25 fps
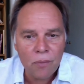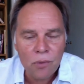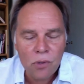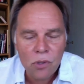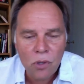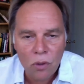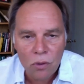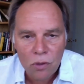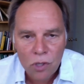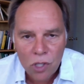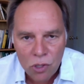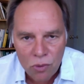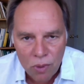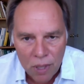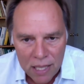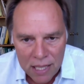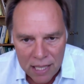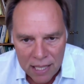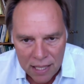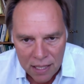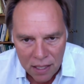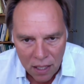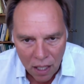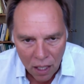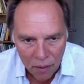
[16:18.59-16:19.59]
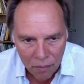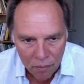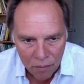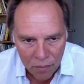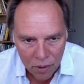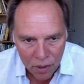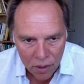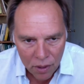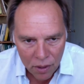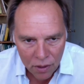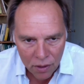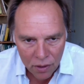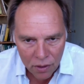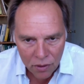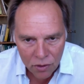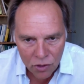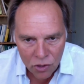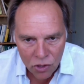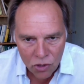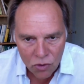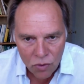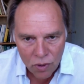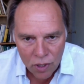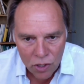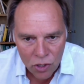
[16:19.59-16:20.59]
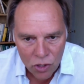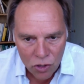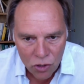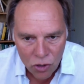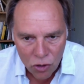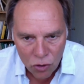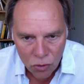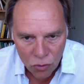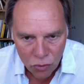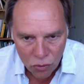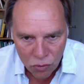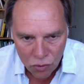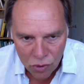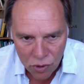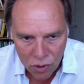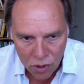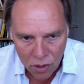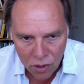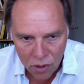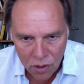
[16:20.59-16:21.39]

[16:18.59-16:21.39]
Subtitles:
don't stress some, stress use.